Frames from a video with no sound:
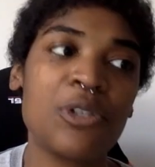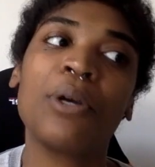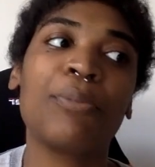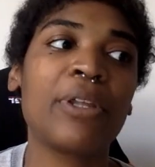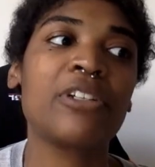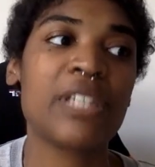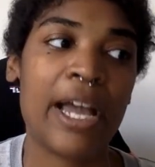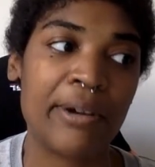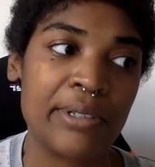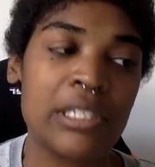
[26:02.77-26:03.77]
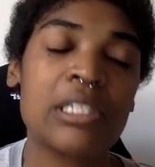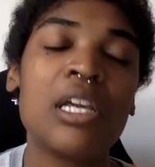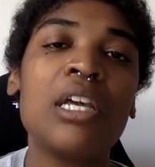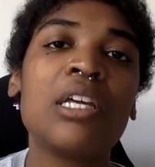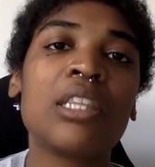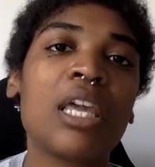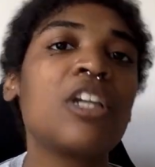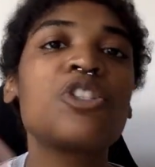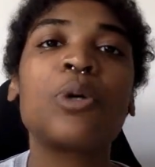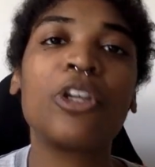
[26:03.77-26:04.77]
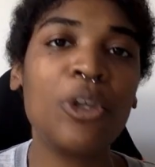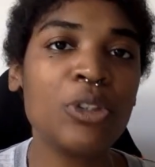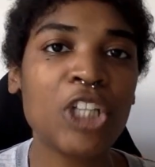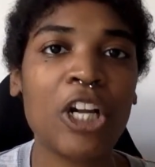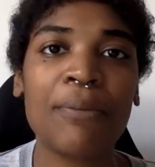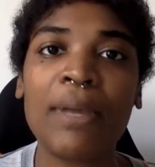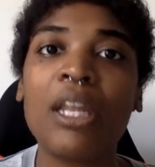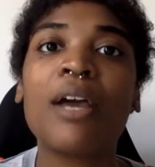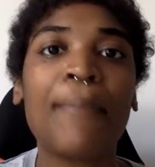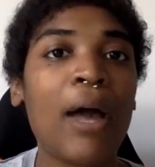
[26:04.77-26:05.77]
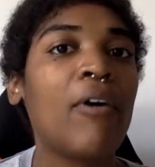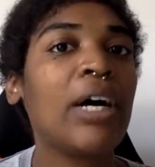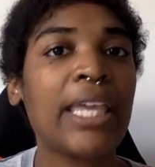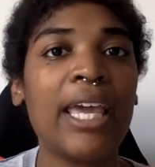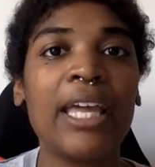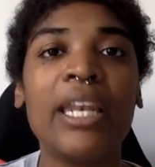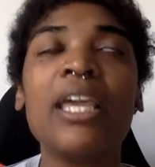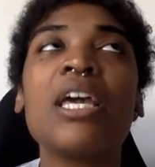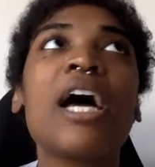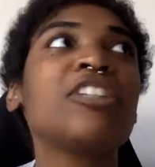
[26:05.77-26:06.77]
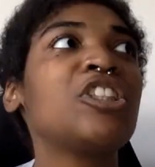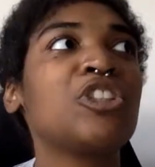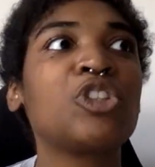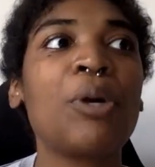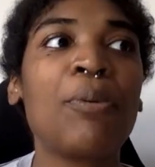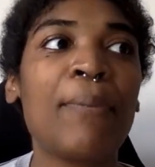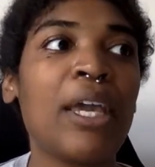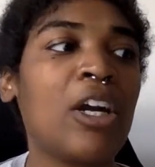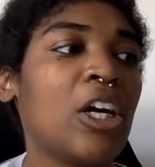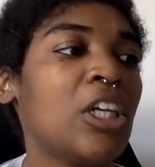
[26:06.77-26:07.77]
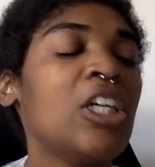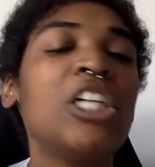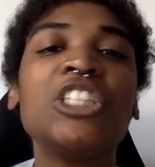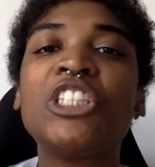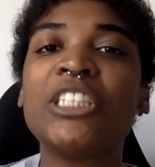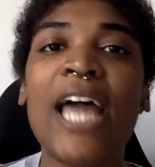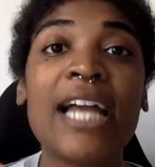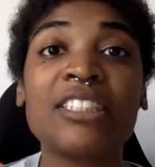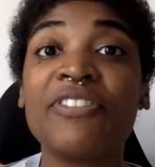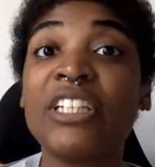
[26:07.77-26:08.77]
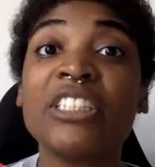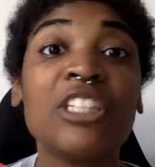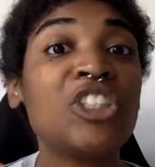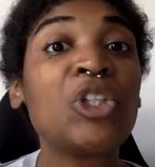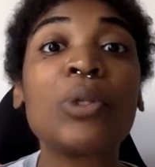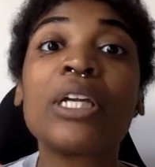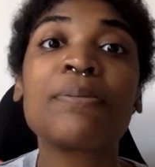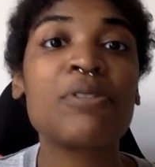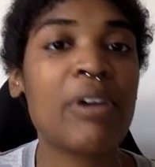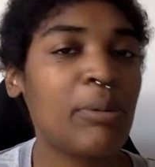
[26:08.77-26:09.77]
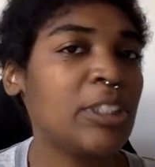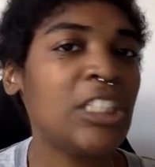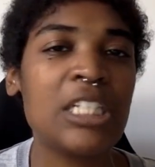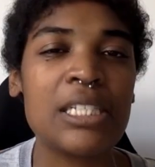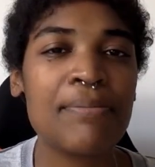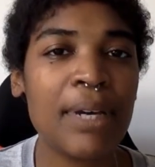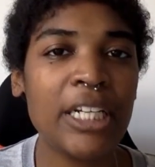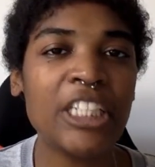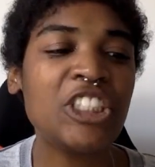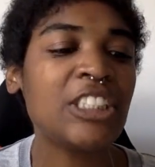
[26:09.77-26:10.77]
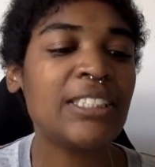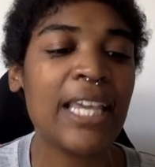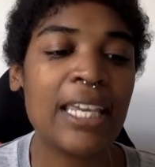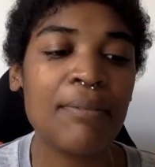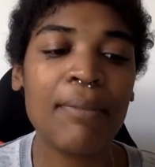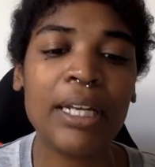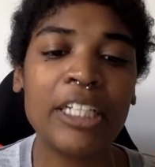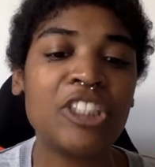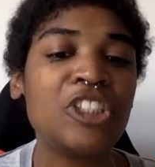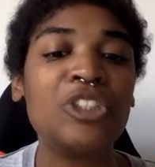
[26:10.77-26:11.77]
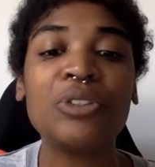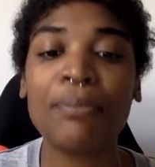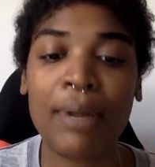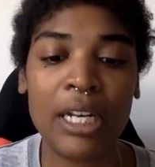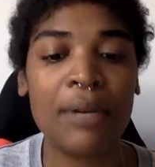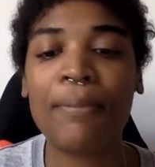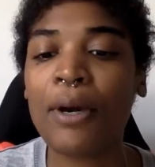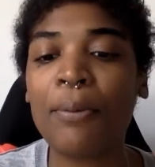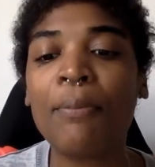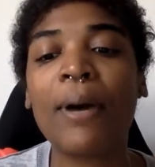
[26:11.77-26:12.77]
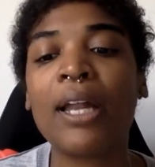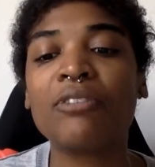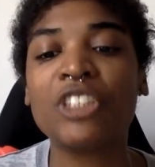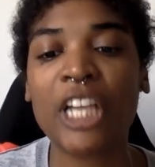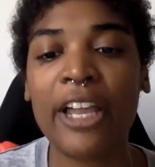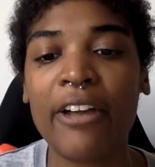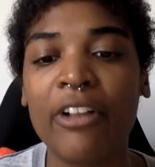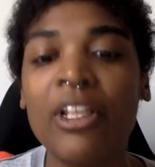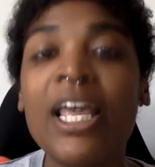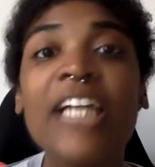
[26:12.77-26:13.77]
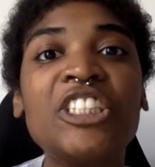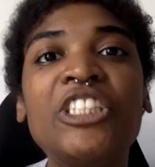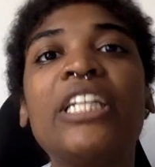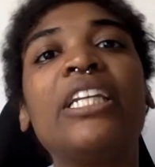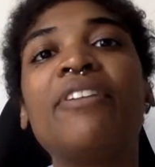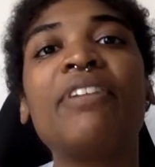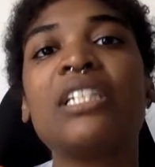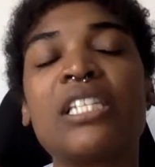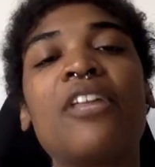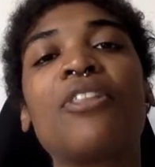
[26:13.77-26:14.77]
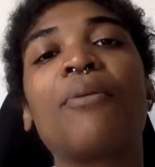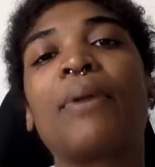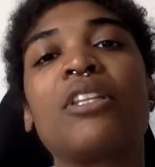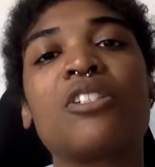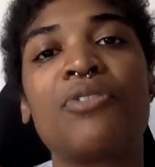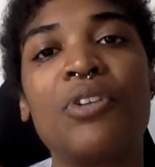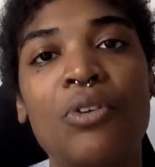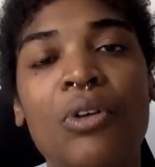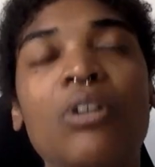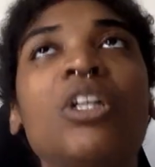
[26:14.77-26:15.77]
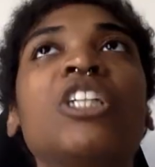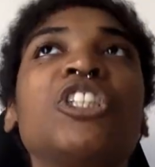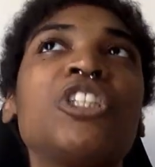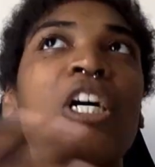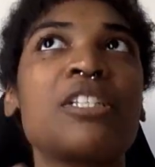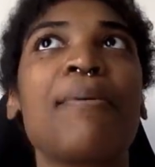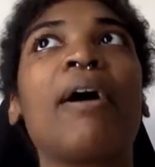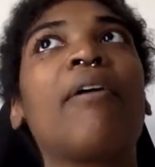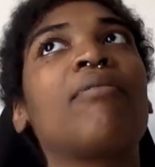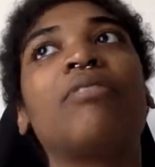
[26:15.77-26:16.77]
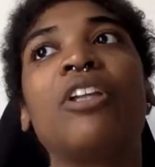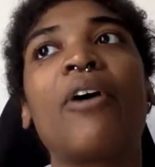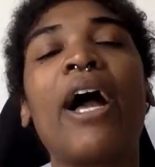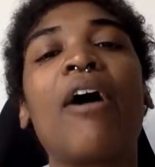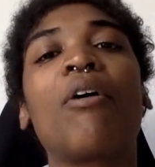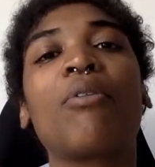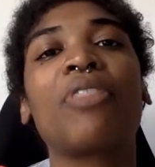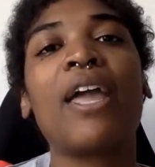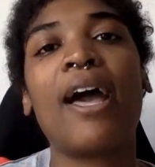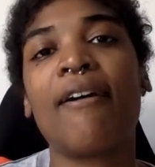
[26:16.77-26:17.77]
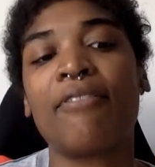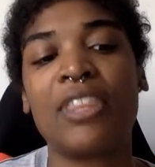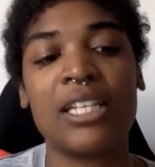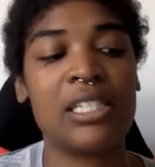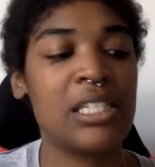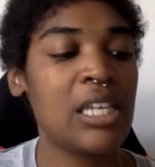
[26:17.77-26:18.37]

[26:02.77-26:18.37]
to her brother's house, they get into a huge argument about, again, how she's a troublemaker, she's an activist, she only comes around when she needs money, she's taking money, she's using money to bail people out of jail, and she didn't even attend their mother's funeral. She talks about, you know, how they have this